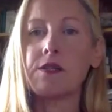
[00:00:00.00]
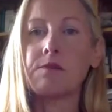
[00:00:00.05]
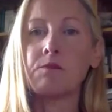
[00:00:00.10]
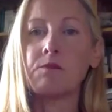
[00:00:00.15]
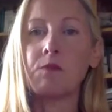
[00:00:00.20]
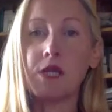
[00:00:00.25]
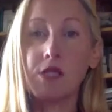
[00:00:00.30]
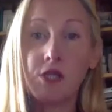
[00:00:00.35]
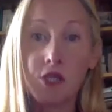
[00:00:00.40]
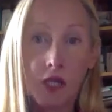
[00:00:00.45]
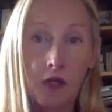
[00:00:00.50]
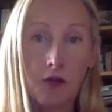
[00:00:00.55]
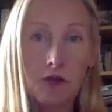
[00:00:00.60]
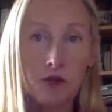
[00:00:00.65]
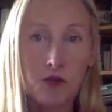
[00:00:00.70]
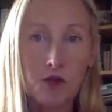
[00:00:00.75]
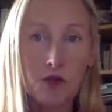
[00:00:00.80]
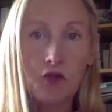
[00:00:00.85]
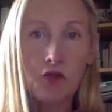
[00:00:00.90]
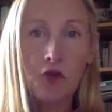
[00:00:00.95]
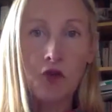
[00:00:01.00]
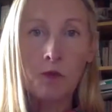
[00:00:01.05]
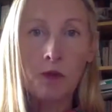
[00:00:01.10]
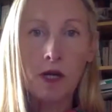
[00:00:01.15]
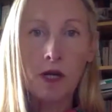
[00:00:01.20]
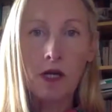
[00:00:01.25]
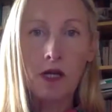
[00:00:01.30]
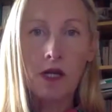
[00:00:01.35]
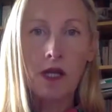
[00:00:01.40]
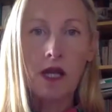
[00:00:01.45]
my childhood
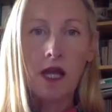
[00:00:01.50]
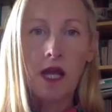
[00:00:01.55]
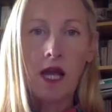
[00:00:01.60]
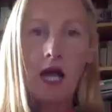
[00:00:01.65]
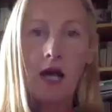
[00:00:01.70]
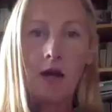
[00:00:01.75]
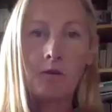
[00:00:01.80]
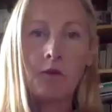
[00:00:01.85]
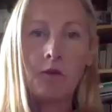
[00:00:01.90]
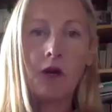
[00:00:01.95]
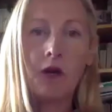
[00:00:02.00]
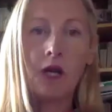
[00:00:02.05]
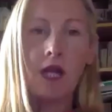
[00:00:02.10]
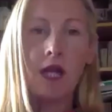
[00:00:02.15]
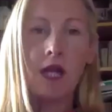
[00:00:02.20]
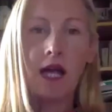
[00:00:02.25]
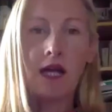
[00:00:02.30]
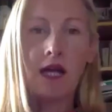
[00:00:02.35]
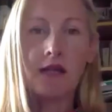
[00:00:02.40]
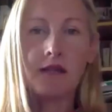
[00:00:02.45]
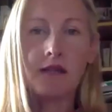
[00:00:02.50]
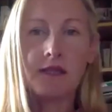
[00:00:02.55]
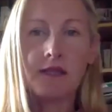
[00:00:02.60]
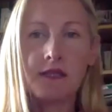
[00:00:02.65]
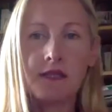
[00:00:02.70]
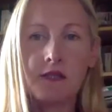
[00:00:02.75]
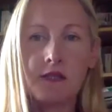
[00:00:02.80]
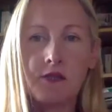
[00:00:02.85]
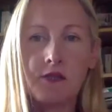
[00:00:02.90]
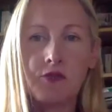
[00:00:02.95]
trauma and what had
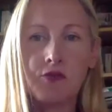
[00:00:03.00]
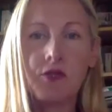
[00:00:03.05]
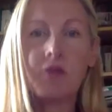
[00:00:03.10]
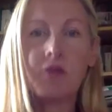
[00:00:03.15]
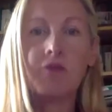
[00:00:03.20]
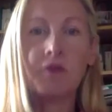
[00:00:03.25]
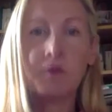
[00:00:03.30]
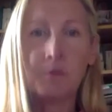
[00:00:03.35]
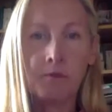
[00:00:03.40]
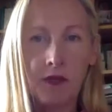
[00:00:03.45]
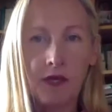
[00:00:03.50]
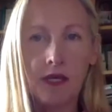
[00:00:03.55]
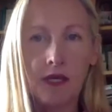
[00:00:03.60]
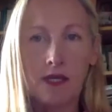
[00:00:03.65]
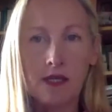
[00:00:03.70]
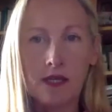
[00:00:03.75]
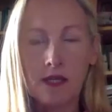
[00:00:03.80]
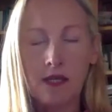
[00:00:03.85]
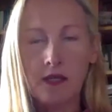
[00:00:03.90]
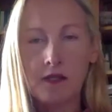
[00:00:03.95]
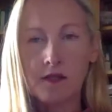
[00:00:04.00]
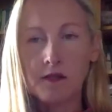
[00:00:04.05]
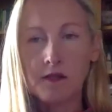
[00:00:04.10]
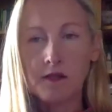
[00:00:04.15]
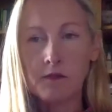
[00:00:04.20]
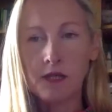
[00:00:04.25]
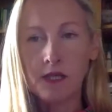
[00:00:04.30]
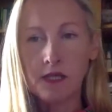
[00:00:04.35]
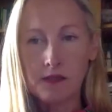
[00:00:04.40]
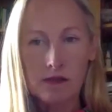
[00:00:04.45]
driven me
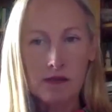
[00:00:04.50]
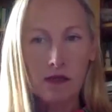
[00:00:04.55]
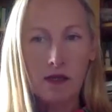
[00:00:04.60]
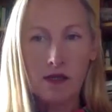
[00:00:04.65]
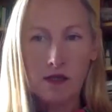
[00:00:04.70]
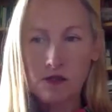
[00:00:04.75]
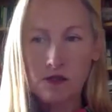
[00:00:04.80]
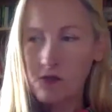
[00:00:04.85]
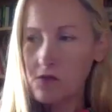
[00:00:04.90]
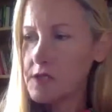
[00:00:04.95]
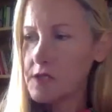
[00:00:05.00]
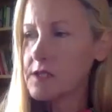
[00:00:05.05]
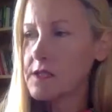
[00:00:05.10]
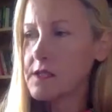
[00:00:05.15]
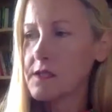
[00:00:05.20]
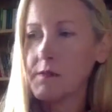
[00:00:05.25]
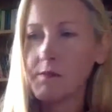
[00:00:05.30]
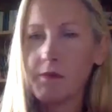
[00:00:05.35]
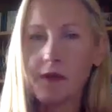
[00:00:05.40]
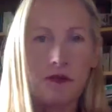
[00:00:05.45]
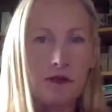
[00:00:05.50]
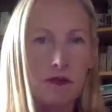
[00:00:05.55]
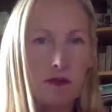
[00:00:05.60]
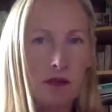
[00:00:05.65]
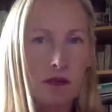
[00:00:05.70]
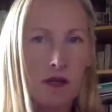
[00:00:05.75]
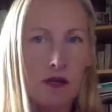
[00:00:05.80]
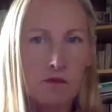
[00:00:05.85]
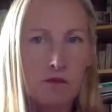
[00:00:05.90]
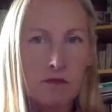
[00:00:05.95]
to make certain choices about
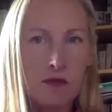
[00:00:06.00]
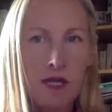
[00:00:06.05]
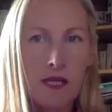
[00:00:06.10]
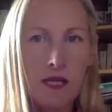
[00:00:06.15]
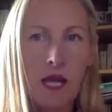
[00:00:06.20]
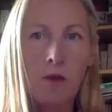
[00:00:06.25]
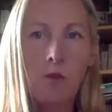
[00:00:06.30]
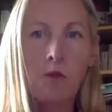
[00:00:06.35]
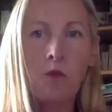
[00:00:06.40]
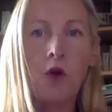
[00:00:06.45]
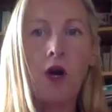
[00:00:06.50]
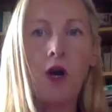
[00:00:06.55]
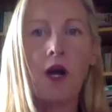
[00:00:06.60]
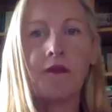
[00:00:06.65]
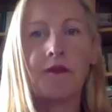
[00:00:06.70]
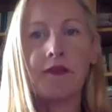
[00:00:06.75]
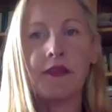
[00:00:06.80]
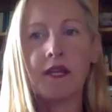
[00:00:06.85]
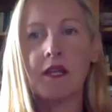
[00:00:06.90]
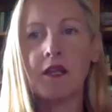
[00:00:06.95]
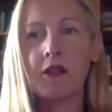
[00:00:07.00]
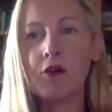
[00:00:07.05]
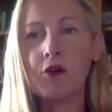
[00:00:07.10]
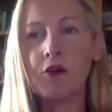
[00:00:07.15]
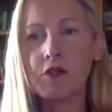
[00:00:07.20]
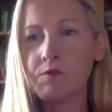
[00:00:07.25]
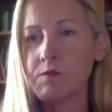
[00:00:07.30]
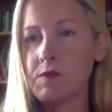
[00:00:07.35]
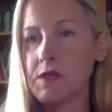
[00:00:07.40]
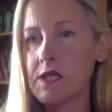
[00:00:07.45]
certain men and what had then
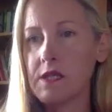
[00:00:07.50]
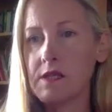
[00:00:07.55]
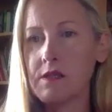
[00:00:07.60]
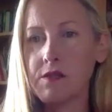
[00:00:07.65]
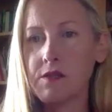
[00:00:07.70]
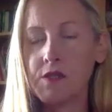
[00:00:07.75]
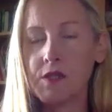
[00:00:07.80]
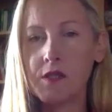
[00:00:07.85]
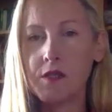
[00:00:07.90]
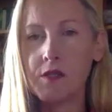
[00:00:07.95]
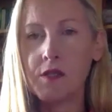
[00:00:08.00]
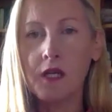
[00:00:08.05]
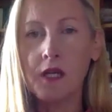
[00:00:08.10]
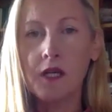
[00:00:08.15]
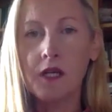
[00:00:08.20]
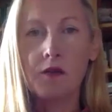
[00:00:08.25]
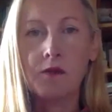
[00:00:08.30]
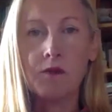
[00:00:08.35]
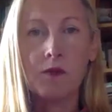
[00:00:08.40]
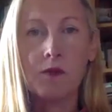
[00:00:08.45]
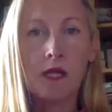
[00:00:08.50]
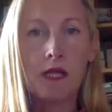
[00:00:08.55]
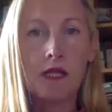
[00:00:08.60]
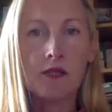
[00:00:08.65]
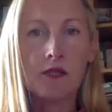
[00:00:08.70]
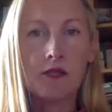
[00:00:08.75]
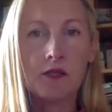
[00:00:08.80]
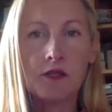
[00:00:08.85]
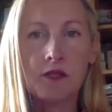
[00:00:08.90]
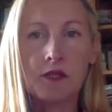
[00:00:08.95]
locked me into
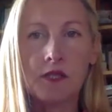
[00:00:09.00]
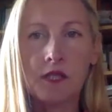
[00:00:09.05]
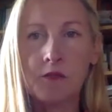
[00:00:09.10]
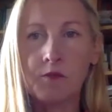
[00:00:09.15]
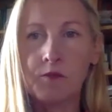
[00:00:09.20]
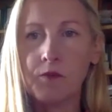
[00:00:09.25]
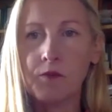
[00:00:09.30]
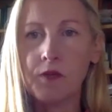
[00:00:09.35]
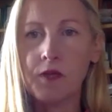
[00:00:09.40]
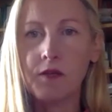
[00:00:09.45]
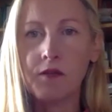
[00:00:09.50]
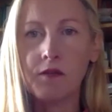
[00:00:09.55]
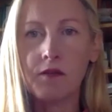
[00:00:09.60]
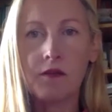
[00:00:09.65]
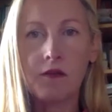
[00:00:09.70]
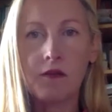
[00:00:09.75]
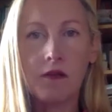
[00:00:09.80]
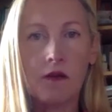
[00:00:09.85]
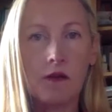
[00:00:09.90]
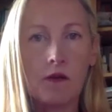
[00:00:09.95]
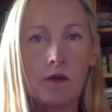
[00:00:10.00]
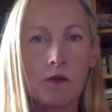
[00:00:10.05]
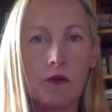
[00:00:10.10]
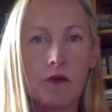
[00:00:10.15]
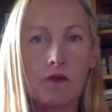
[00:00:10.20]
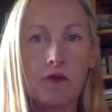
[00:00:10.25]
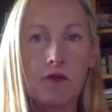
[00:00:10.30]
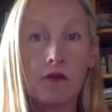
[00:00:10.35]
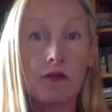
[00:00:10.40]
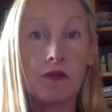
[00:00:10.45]
relationship with
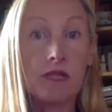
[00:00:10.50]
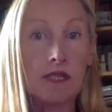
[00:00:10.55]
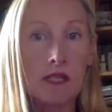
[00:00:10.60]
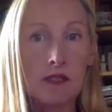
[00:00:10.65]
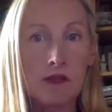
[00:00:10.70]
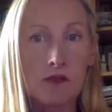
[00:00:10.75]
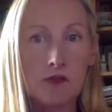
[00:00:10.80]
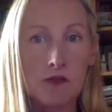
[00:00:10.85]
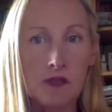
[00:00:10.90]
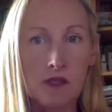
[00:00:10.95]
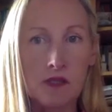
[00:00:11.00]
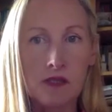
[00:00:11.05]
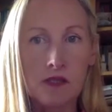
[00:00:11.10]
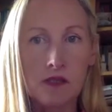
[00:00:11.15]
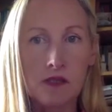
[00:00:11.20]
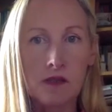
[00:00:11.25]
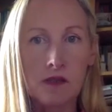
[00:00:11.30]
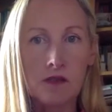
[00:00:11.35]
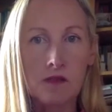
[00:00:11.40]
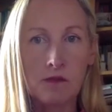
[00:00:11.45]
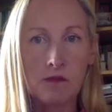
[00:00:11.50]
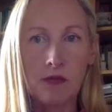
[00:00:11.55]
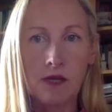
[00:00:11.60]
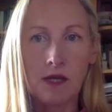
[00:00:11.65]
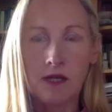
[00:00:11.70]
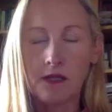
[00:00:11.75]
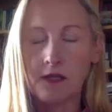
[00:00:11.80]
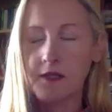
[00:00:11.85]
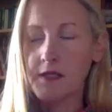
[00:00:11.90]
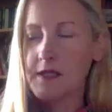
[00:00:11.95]
one very dangerous
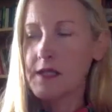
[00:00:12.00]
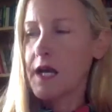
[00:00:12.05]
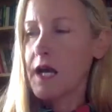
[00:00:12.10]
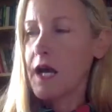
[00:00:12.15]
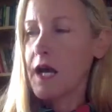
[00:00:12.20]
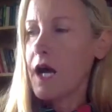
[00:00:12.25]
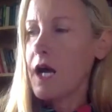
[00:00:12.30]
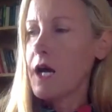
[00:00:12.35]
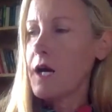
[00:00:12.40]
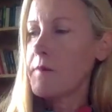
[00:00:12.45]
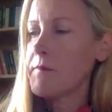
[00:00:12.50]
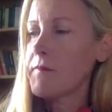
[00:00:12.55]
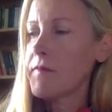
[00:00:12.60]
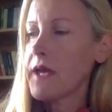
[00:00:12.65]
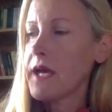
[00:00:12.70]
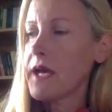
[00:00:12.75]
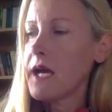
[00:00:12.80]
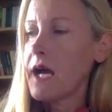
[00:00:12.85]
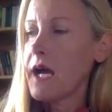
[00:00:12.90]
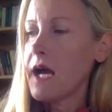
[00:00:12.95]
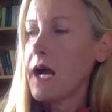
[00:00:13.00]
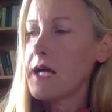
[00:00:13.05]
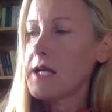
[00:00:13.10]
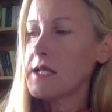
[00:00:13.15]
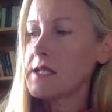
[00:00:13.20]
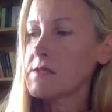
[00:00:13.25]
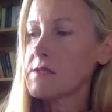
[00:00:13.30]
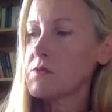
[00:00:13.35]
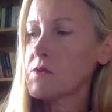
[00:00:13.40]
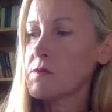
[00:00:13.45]
man.
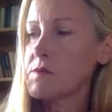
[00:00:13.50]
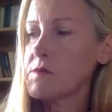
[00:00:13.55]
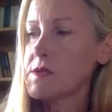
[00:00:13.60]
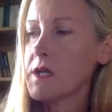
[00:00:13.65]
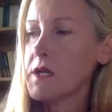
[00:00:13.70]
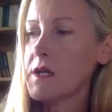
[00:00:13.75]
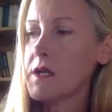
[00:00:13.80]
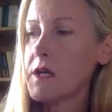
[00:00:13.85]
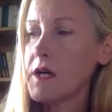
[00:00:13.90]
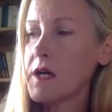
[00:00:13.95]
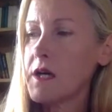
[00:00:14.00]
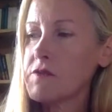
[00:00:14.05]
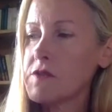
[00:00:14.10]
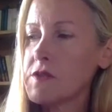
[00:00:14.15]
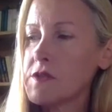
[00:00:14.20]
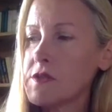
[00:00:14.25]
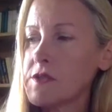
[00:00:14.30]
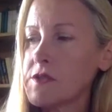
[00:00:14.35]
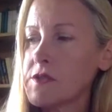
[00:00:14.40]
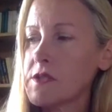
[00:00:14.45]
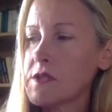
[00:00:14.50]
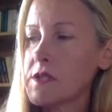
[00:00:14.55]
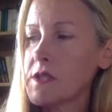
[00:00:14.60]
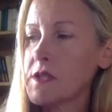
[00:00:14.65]
And what was uncovered